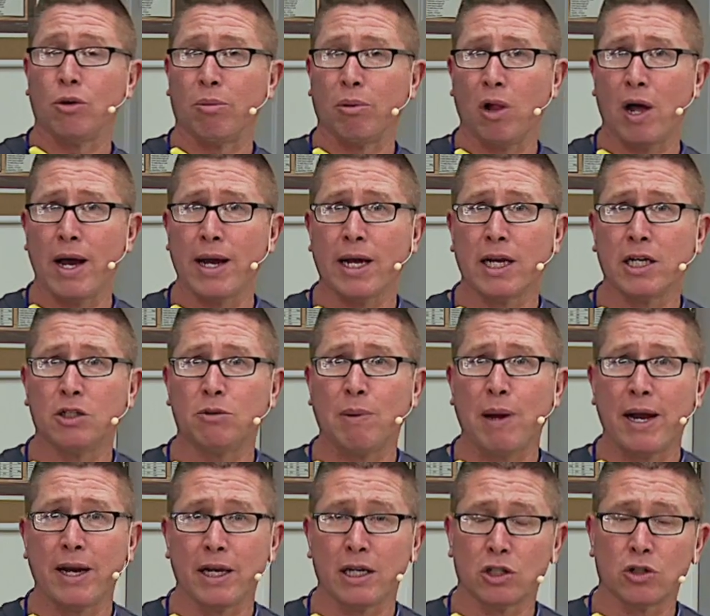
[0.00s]
to applying edge
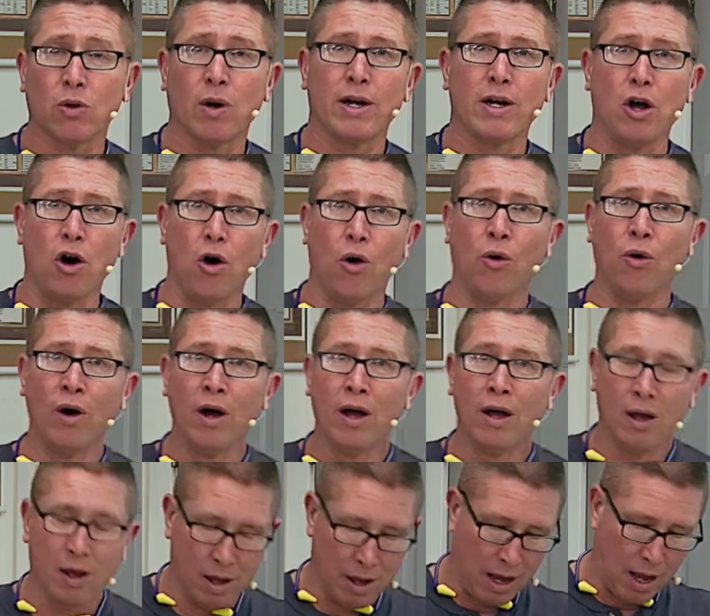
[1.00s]
banding, so I know
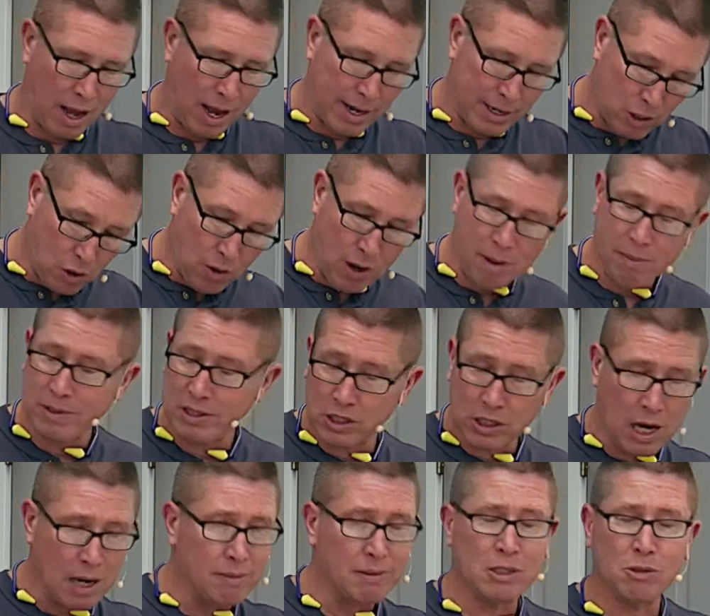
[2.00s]
how much
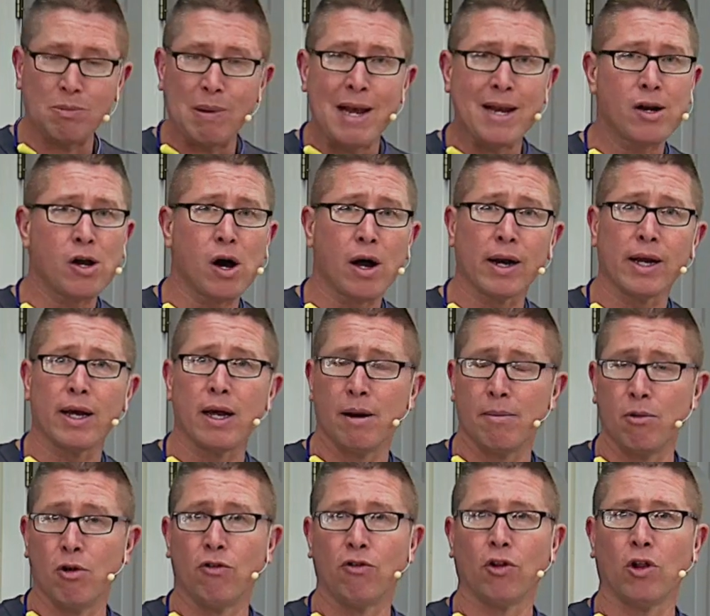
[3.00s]
time to spend on it and
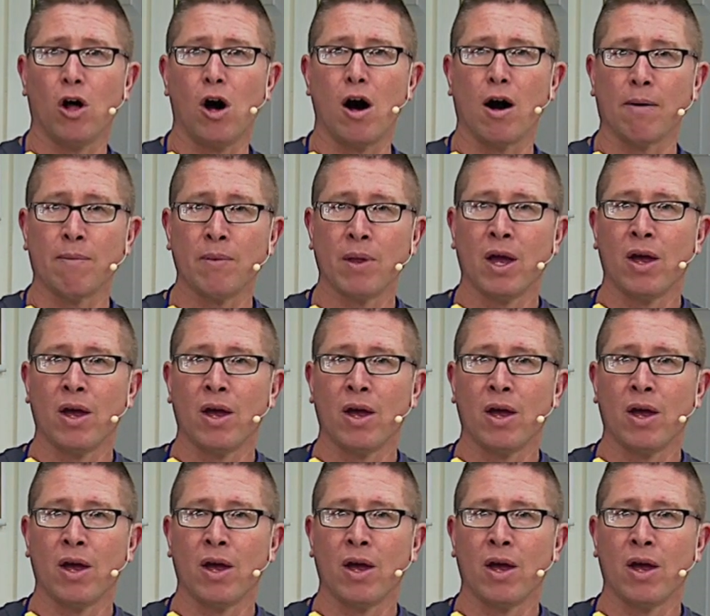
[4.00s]
move along.